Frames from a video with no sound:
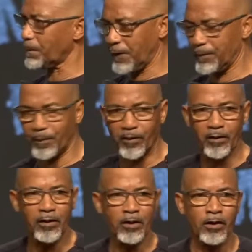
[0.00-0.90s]
people.
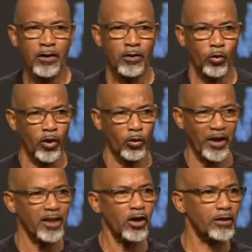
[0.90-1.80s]

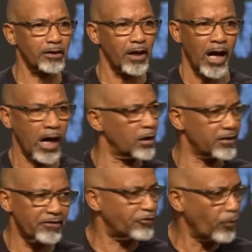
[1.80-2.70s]
We're not
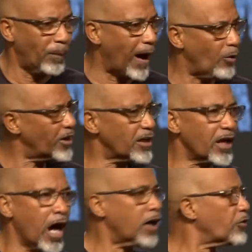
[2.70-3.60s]
hungry for power. We're not
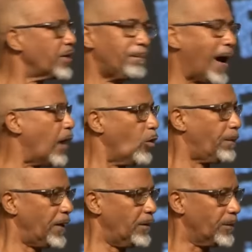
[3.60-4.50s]
hungry power
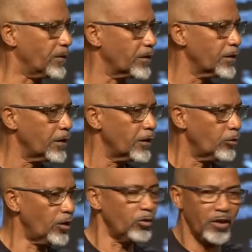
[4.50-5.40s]
people.
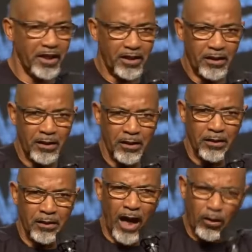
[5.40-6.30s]

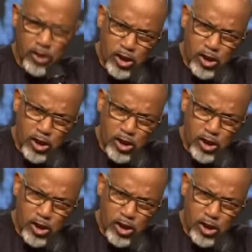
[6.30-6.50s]
Our